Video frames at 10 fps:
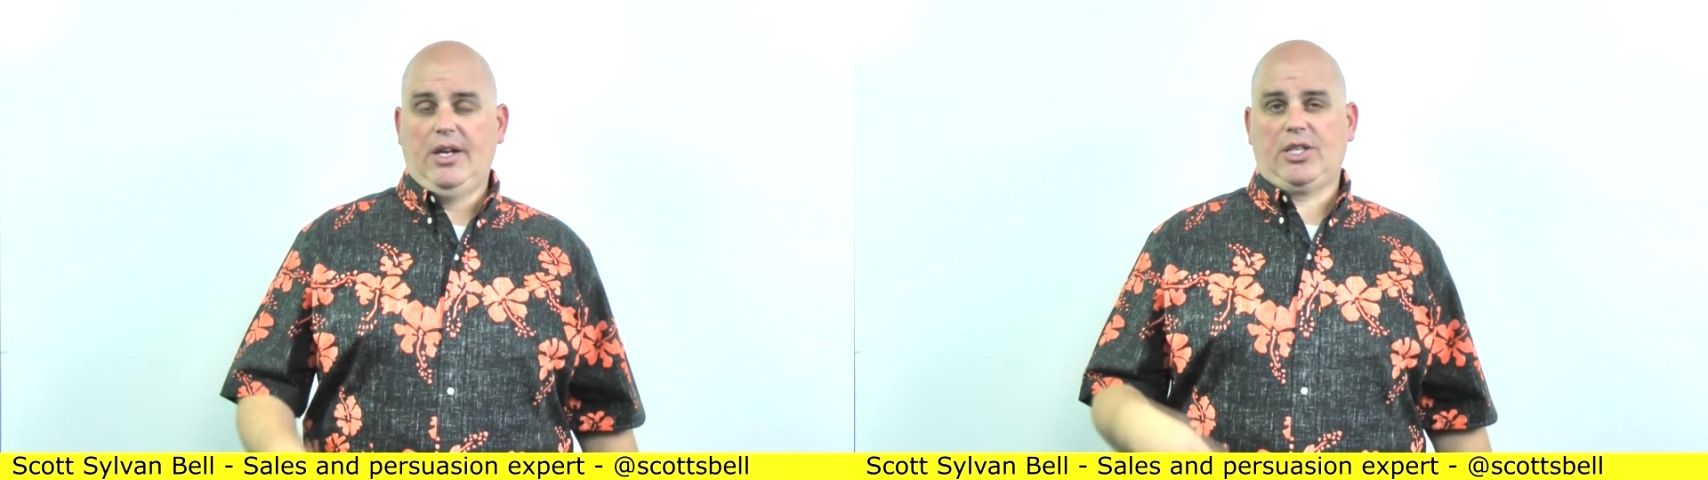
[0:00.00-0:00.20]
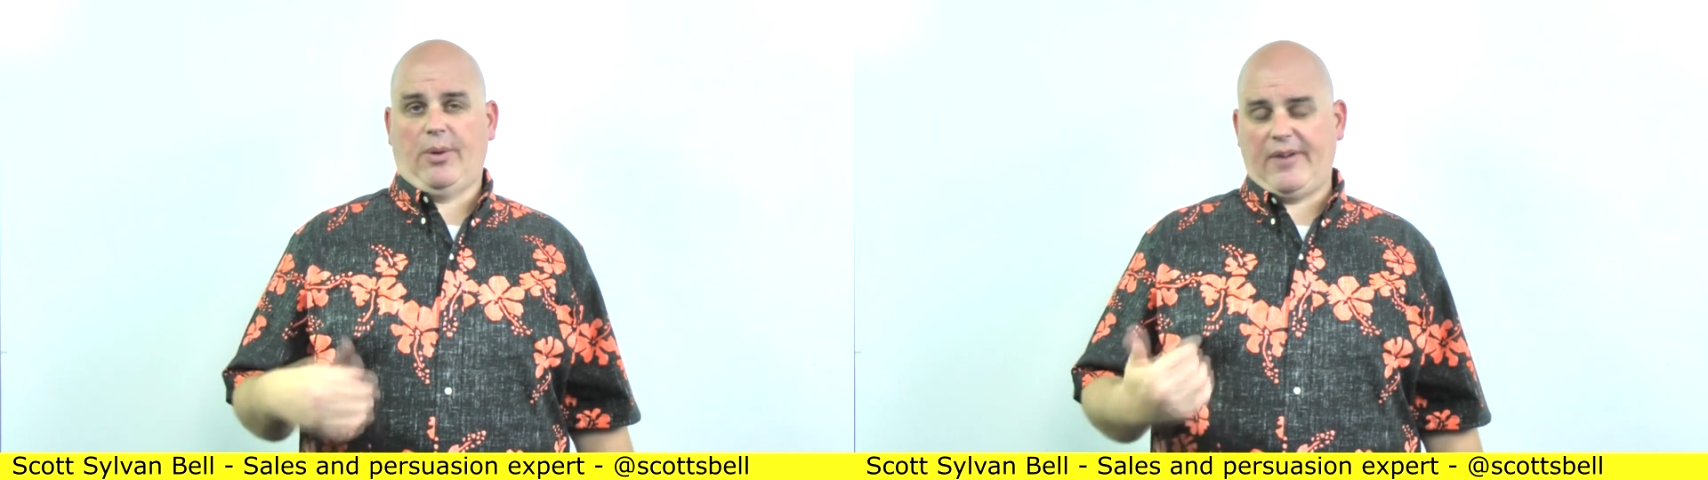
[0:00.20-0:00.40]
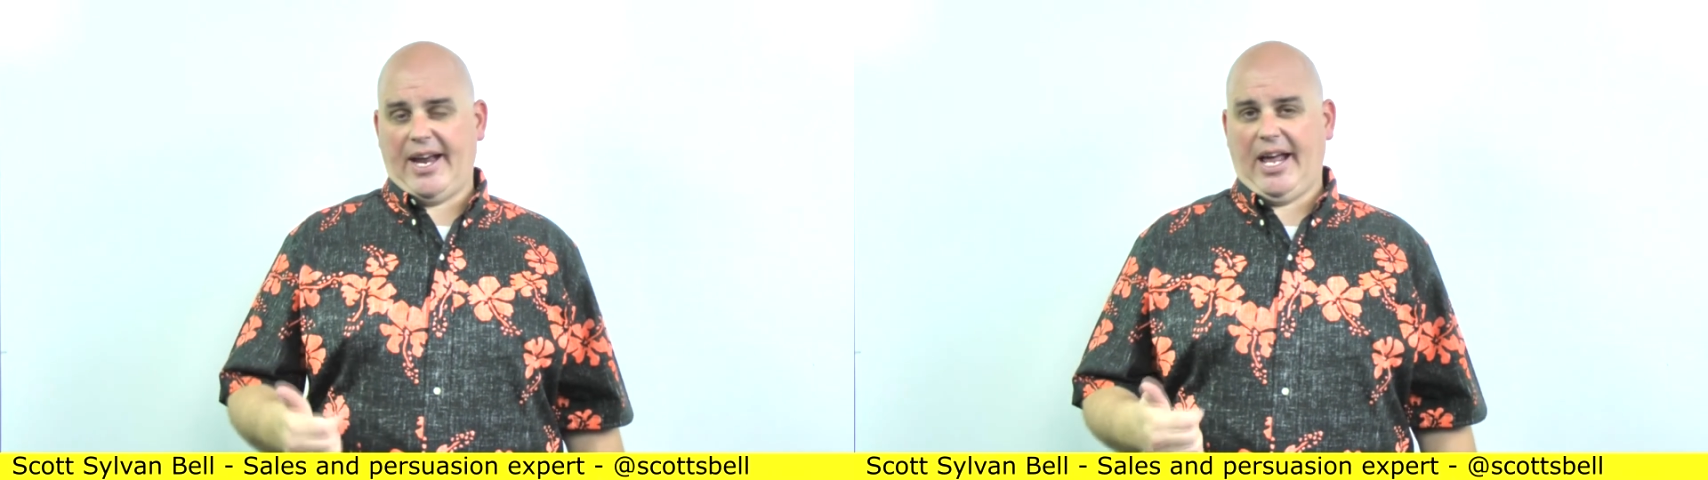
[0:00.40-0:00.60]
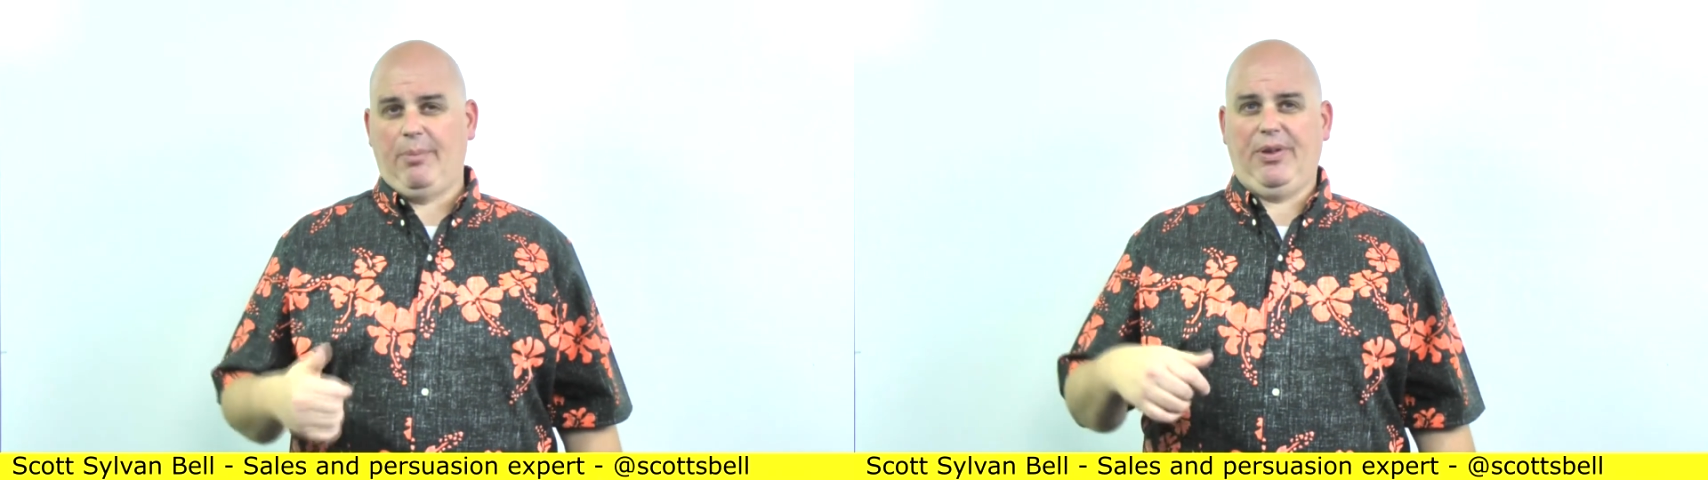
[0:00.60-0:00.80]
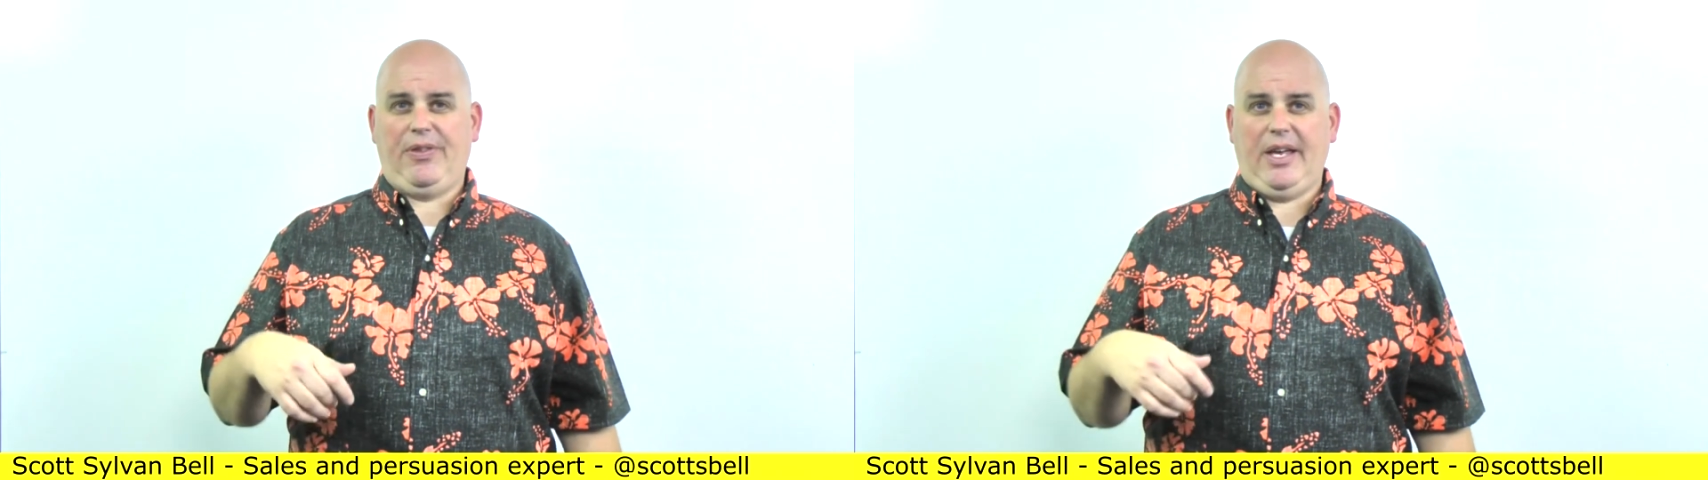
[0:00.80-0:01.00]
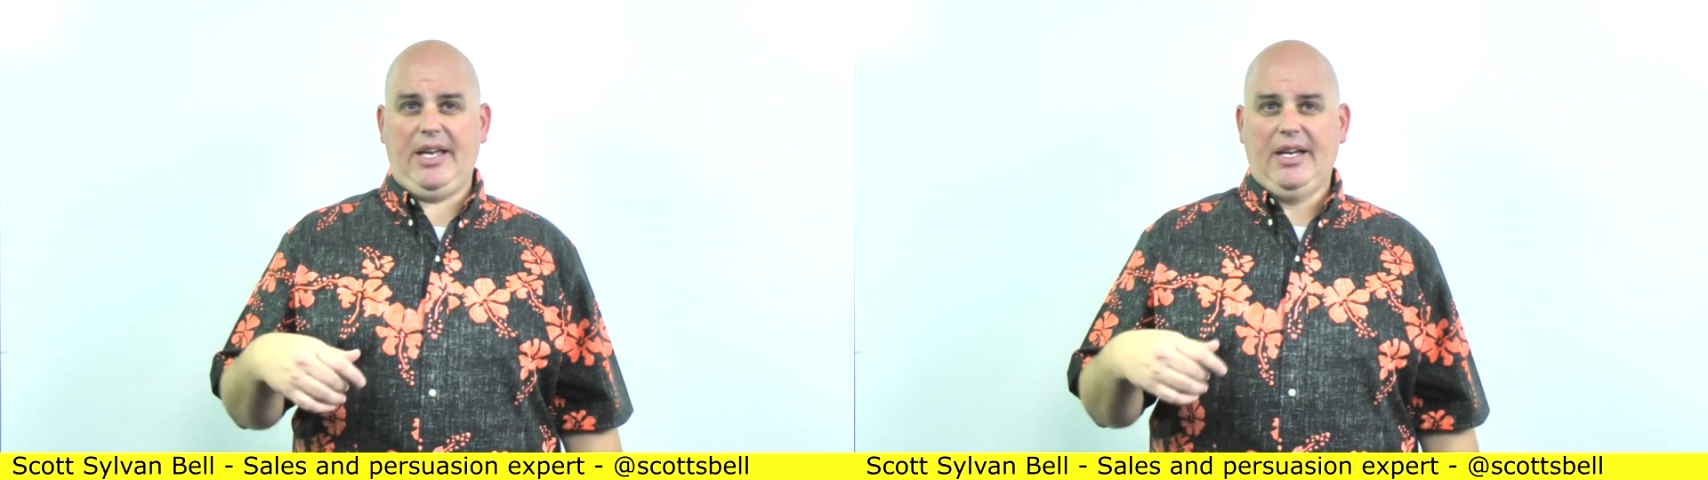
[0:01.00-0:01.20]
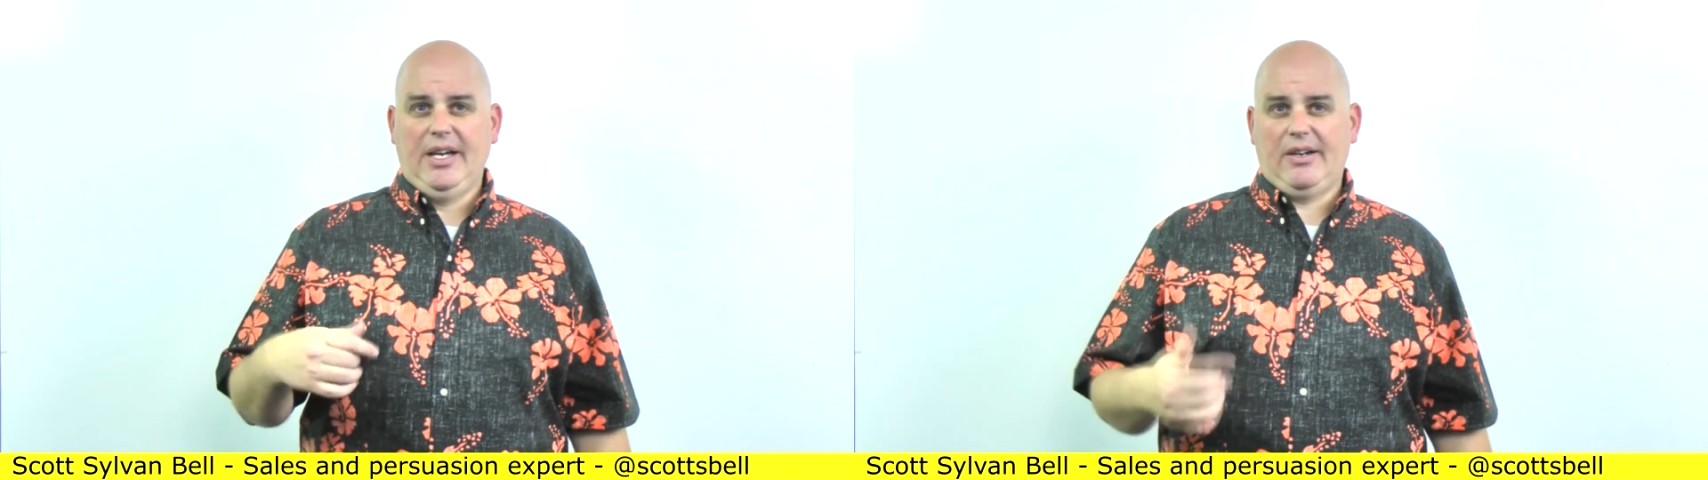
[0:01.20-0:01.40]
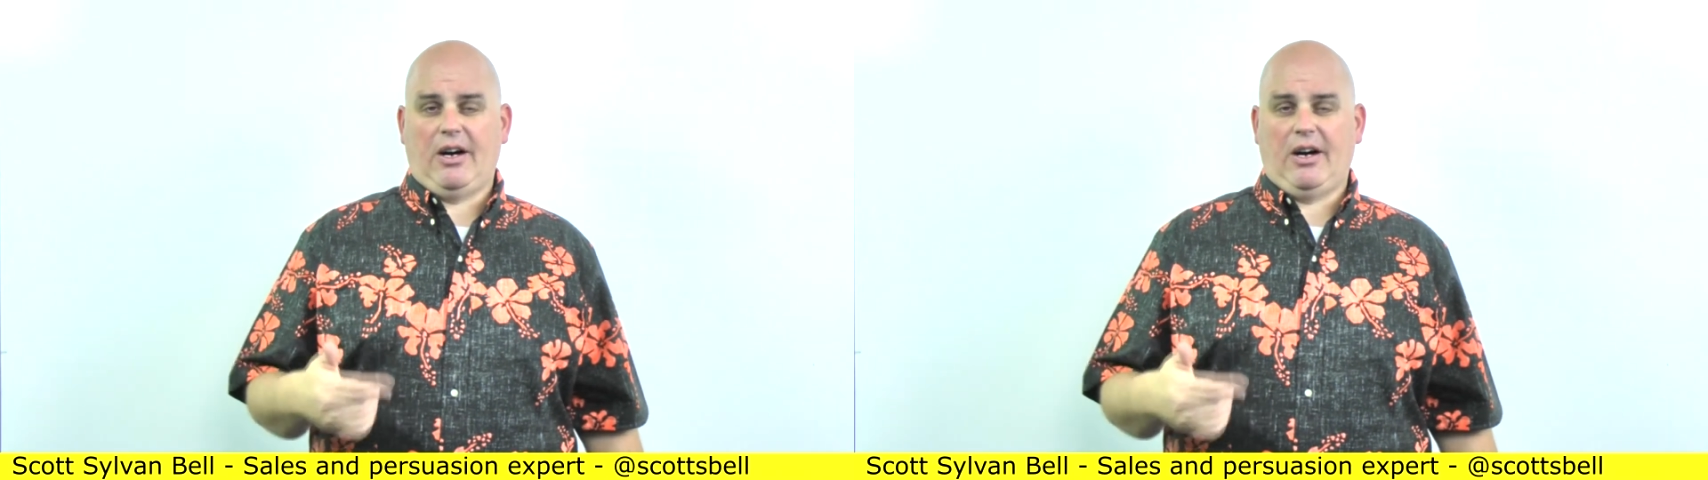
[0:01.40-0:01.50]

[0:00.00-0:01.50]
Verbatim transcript: So we've got empathy,